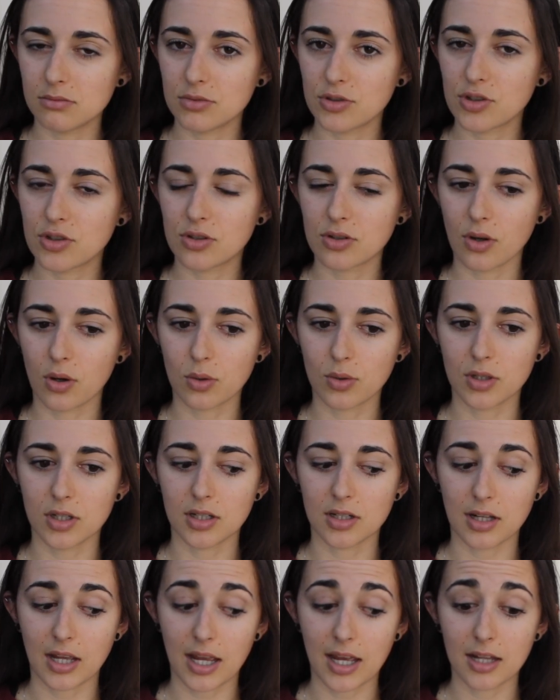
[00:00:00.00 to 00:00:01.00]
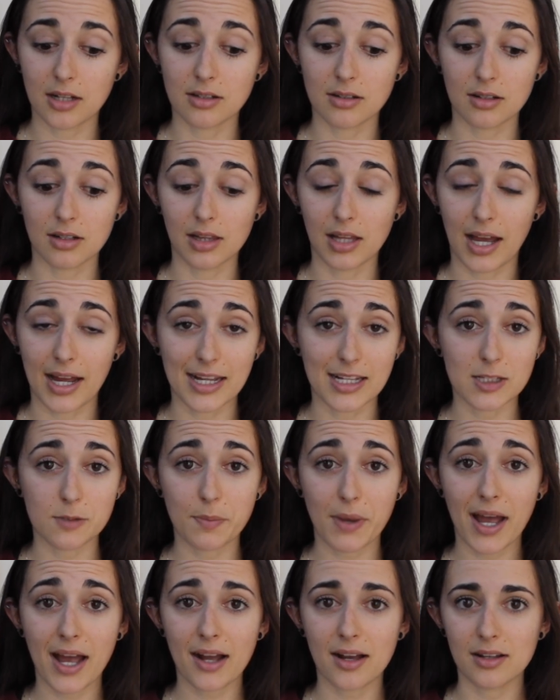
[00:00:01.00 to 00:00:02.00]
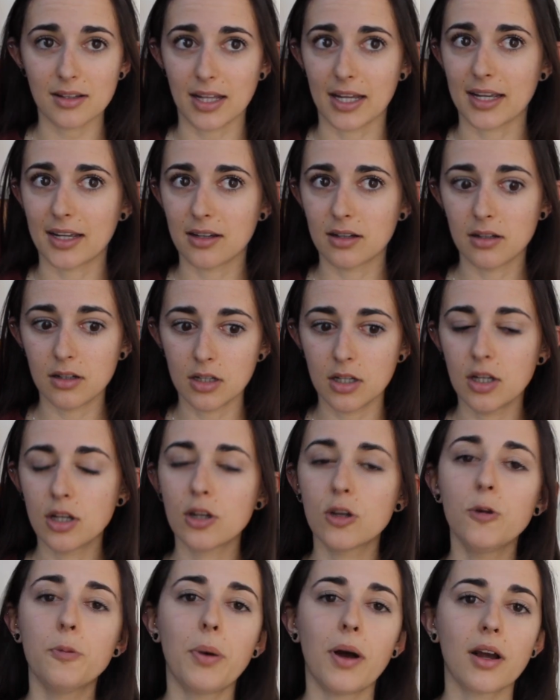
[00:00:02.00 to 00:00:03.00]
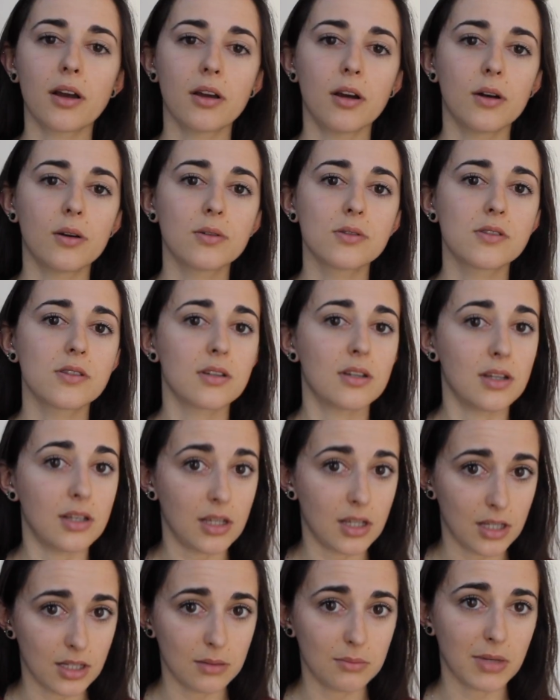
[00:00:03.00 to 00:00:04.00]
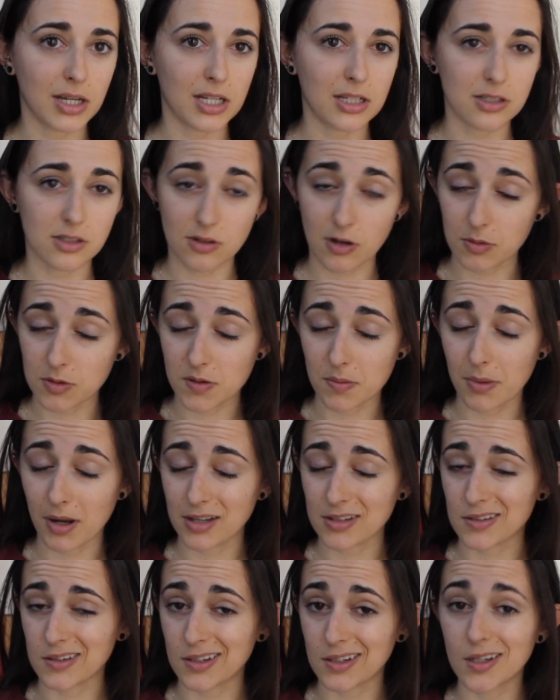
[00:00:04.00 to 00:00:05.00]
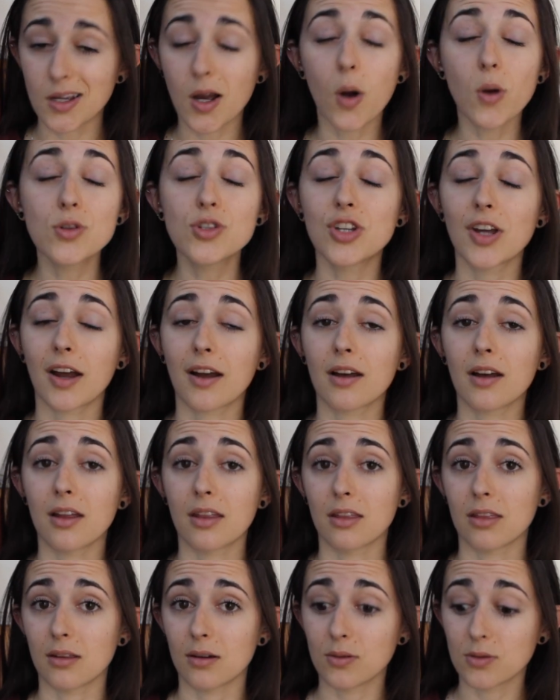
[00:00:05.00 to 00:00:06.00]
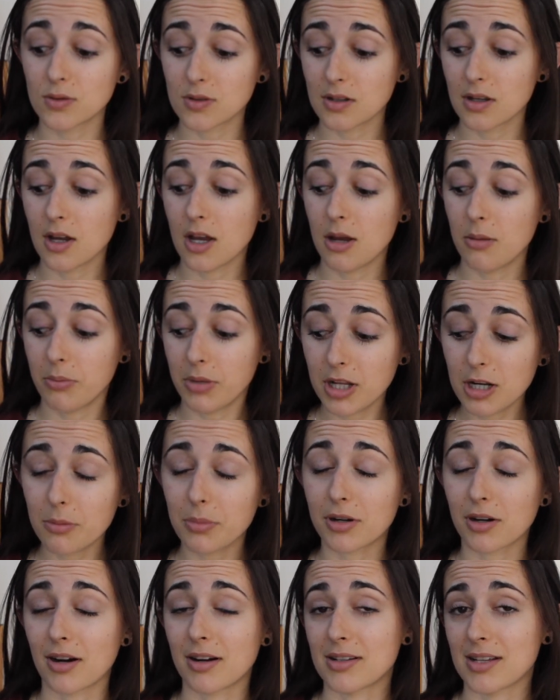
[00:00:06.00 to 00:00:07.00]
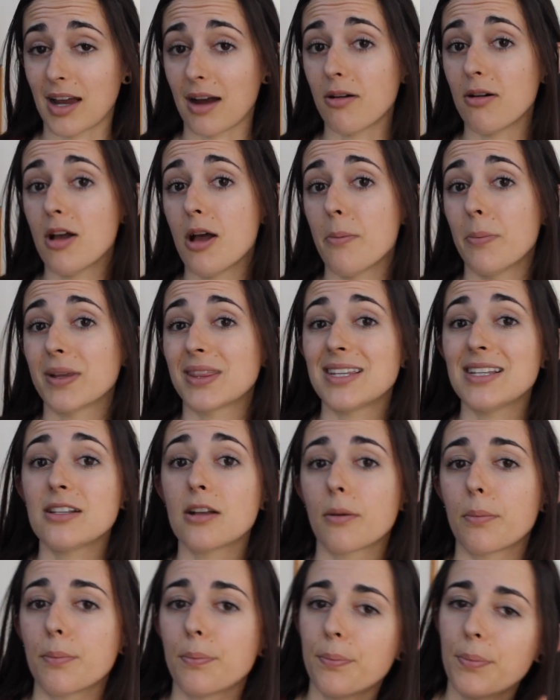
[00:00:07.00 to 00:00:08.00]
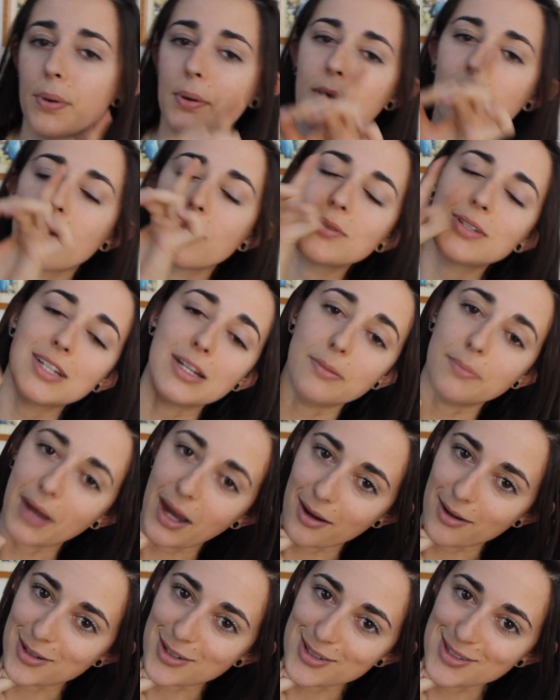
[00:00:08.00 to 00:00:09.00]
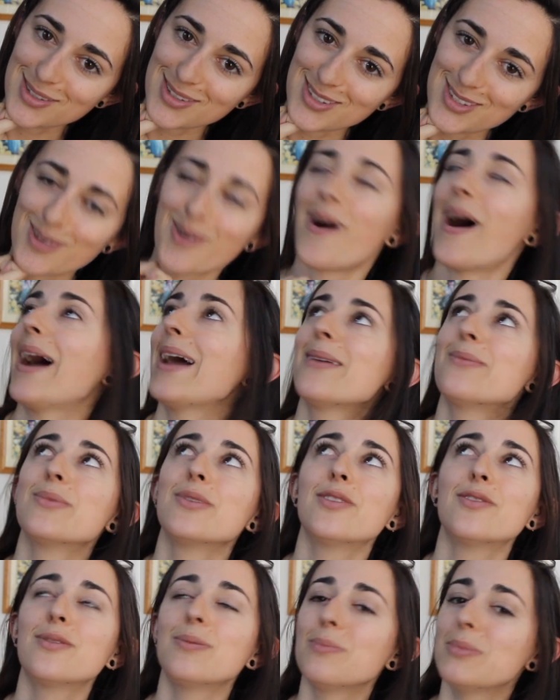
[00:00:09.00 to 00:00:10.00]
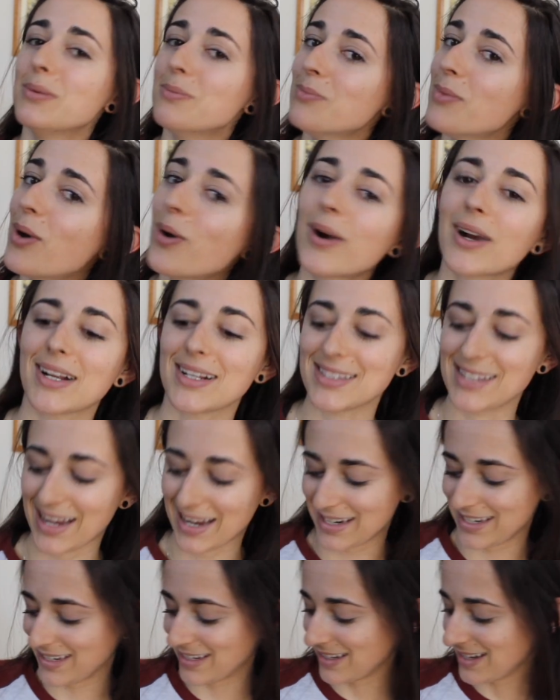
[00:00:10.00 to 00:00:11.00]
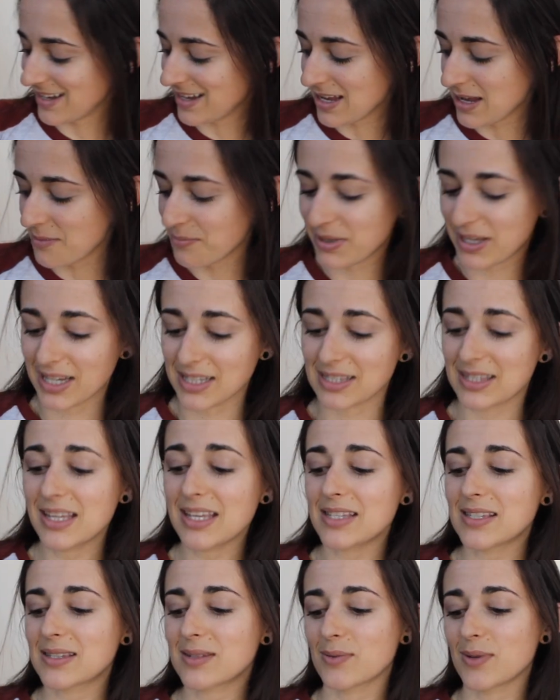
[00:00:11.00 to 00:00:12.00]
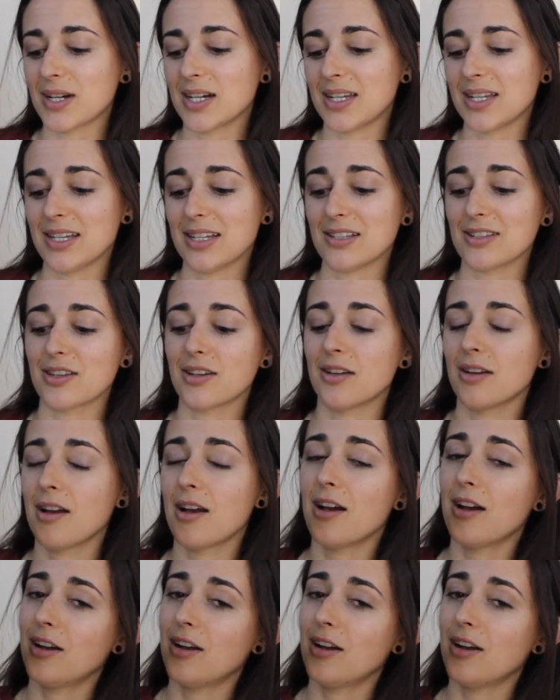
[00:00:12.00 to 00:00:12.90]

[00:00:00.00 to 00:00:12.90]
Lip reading: so good. And Lion's Pack, like, coupon codes in my description box. Go check those peanut butters out. But these are protein powders, so I'm even more excited, because this one is,